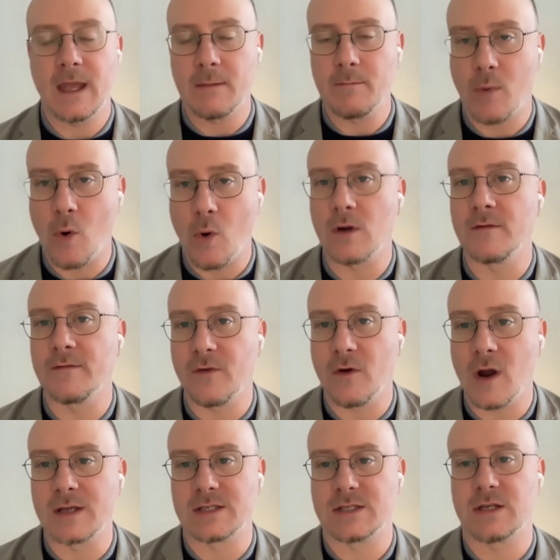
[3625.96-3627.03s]
important
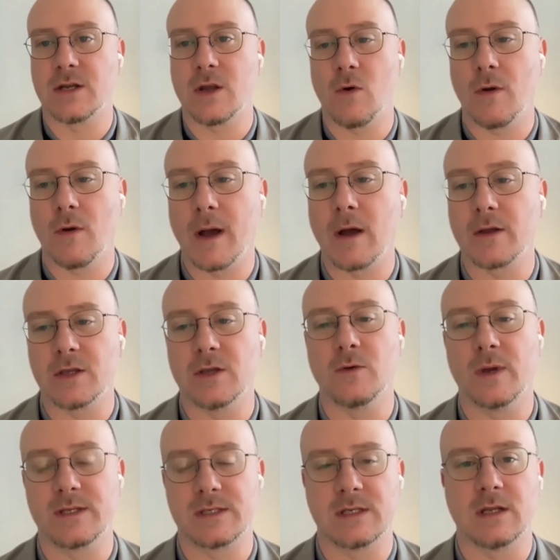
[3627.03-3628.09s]
for us to know about
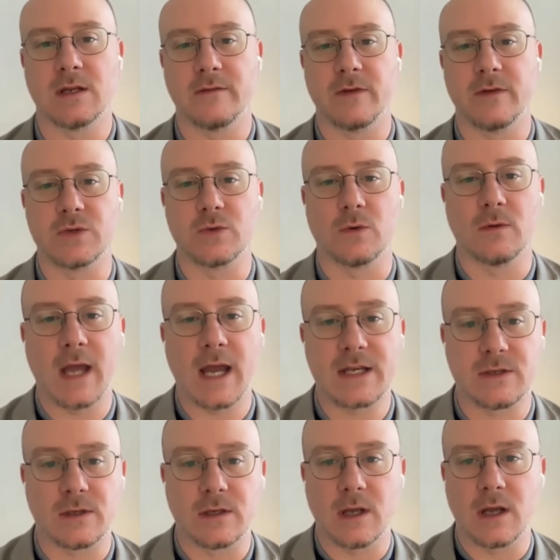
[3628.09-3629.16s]
you as an individual.
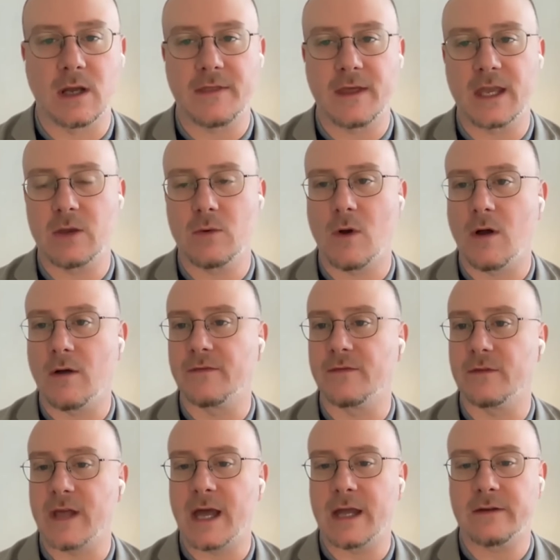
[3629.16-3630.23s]
Excellent. Thank you all
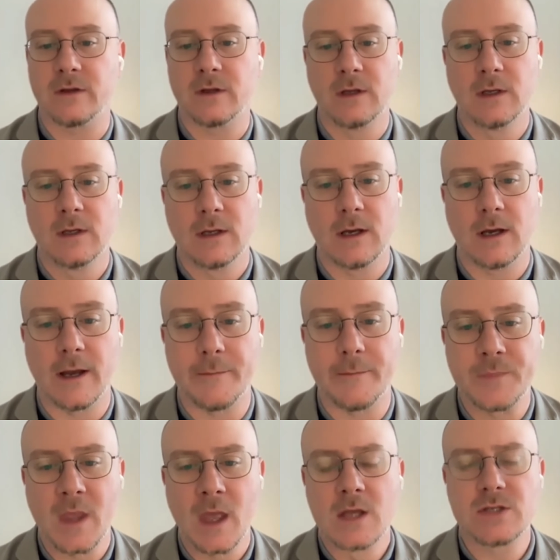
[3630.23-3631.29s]
for that.
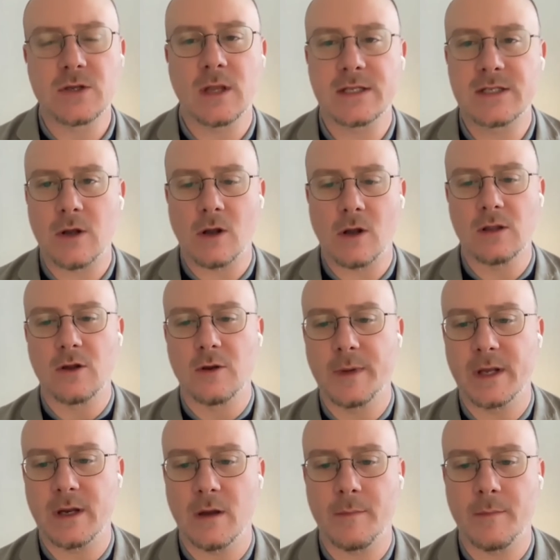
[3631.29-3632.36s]
So let's talk a little
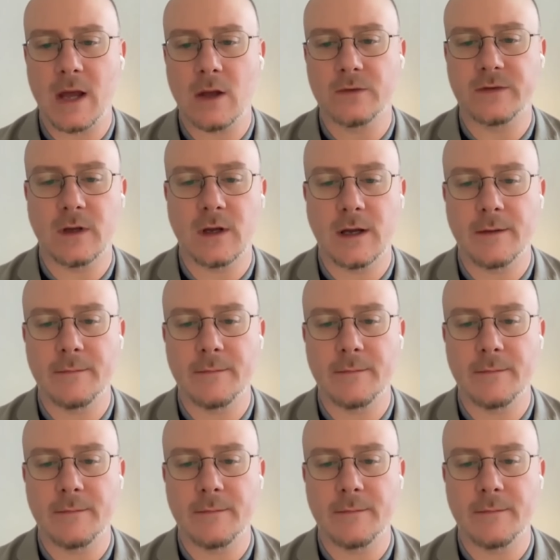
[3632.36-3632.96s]
bit about